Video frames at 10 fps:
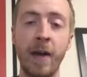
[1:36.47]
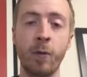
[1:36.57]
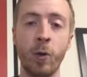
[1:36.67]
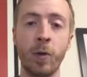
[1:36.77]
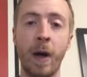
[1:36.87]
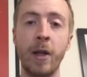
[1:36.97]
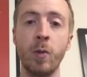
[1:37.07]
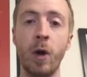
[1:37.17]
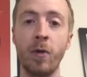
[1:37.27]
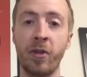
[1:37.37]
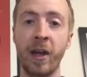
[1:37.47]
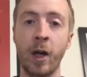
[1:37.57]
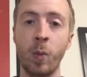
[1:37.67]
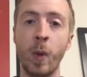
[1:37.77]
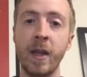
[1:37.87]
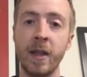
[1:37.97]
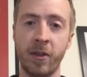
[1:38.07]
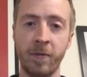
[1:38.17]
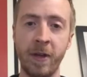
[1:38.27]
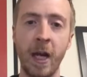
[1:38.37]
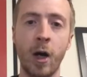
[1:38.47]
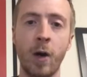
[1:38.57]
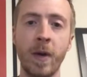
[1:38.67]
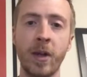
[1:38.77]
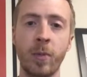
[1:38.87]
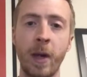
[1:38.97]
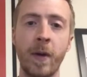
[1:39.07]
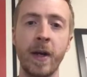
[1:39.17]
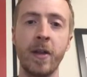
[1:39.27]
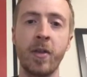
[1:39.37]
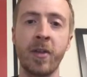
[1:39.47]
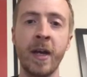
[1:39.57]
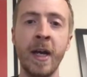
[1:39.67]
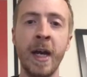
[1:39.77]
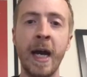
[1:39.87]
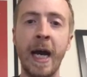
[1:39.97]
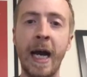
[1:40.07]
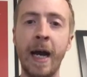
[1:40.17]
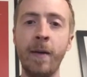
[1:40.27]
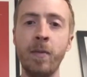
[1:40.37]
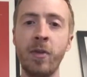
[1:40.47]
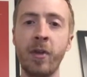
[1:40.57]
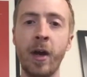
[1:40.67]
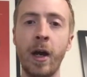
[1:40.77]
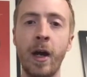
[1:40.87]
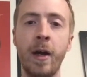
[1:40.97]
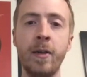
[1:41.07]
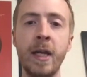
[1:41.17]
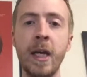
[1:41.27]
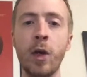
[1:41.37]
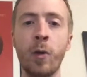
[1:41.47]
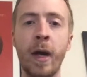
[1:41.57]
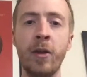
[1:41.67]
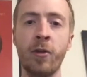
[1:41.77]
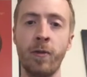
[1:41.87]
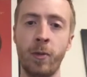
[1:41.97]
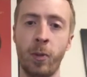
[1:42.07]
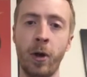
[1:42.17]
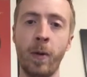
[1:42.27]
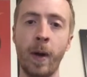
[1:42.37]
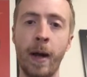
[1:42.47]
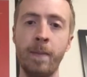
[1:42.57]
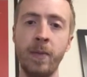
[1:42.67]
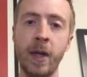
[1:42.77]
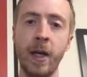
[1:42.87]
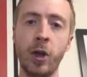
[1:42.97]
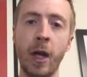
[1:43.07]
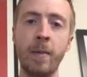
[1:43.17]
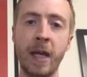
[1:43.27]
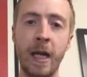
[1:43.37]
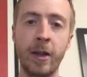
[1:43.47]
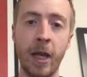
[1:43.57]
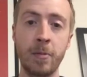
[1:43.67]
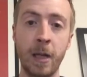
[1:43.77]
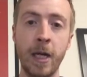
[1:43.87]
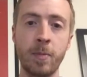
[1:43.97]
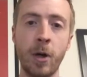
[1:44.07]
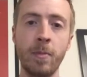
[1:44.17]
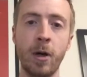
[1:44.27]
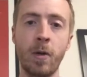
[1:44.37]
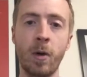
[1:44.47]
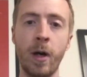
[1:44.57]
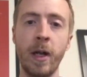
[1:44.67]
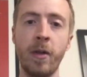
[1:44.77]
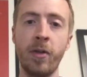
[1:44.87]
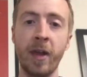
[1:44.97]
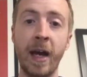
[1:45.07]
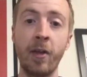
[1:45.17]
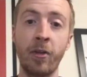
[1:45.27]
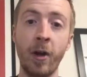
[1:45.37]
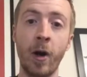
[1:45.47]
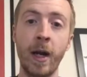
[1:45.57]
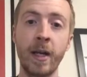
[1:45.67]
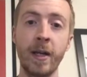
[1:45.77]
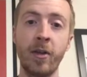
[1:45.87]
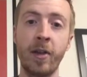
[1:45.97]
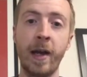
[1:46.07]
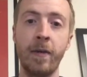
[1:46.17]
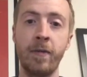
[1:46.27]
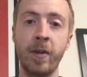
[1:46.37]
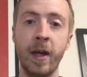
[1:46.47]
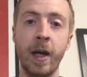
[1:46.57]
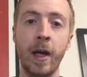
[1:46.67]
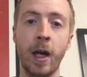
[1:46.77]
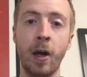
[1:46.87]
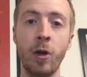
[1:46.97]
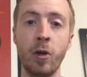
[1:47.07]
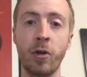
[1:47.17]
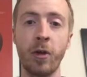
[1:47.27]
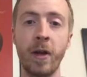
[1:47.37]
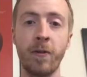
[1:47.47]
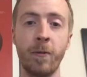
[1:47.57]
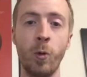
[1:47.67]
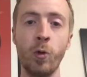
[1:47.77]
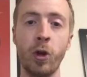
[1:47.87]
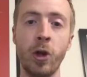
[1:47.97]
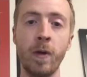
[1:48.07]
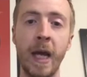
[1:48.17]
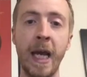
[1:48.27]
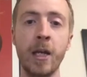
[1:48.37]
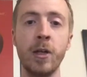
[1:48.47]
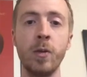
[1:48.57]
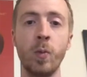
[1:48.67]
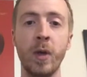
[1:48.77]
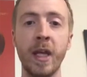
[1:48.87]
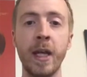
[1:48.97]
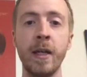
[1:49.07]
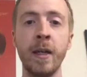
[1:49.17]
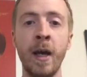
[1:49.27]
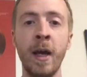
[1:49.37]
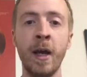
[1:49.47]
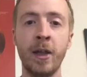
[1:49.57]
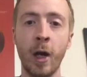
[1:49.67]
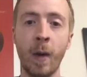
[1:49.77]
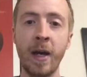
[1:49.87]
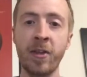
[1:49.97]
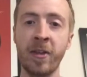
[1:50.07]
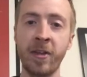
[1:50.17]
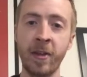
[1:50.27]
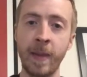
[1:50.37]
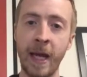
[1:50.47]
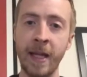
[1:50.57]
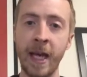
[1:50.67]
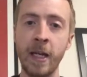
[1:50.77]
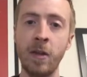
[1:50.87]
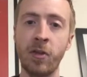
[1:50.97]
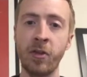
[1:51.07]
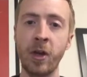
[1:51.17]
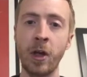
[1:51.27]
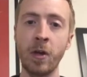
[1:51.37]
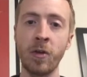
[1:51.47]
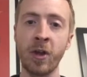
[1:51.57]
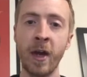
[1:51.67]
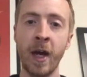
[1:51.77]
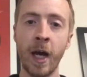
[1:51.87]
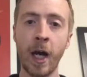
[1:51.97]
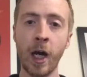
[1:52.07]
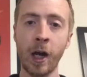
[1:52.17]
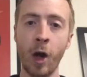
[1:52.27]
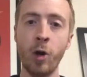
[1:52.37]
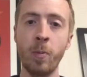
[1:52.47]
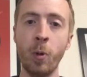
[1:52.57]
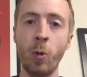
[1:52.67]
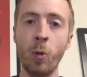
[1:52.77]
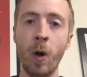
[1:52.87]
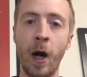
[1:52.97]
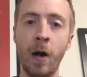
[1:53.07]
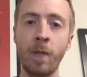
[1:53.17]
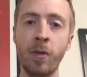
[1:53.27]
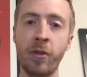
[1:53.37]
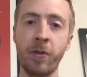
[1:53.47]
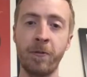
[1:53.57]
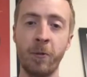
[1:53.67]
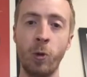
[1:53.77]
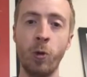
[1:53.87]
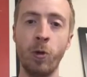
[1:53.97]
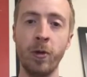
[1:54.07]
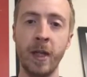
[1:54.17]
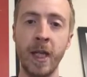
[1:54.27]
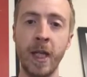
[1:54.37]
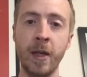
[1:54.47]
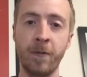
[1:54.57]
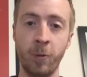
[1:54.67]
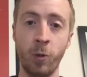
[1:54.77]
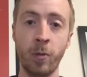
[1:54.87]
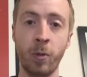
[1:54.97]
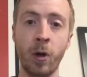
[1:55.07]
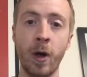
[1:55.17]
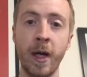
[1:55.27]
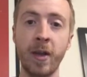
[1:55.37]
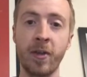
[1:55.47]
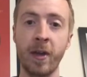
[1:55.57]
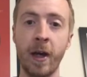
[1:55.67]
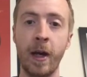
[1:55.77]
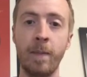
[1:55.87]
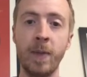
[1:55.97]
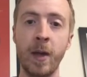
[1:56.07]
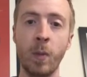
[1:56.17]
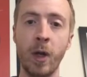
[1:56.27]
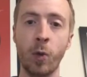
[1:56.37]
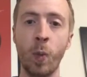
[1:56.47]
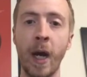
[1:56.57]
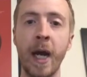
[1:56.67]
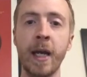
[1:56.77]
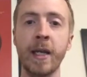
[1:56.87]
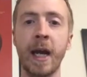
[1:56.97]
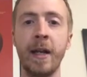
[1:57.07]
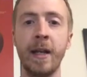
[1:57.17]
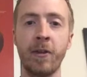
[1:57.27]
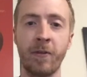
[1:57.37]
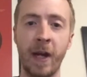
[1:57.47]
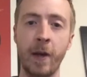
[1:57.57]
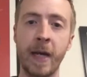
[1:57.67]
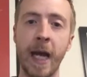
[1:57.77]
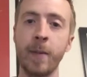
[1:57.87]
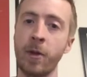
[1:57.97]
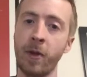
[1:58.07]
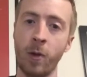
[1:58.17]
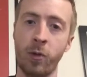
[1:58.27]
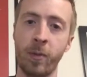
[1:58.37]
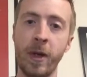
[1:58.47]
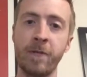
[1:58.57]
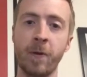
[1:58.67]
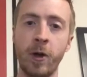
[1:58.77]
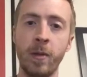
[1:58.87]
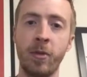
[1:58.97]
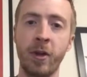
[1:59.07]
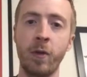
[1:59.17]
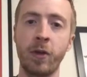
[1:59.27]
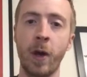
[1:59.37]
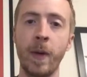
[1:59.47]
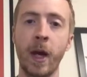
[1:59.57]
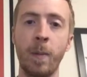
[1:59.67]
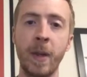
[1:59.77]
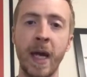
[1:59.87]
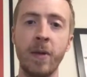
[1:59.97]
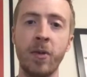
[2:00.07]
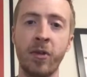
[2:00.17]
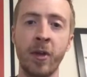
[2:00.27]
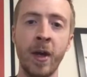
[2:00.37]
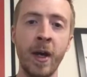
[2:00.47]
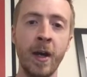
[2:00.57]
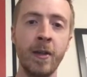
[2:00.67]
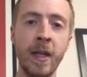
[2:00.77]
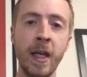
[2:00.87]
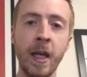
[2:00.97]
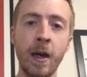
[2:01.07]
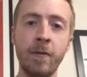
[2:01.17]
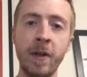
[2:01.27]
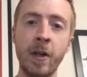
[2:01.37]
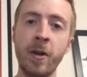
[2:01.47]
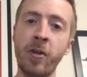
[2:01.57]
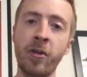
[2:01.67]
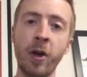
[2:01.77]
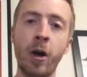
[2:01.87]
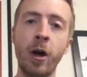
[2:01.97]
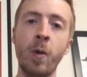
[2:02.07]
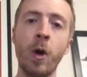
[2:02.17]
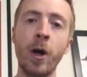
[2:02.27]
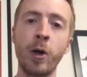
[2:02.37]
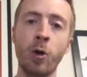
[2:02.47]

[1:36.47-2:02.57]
everyone around the world a second wind. It's a VR experience. And the creator of the program, James Halliday, played by Mark Rylance, has died and has left clues to his fortune hidden within the Oasis. And there then ensues a global hunt for the prize, in which Wade and his fellow gamers ultimately find themselves going up against the villainous IOI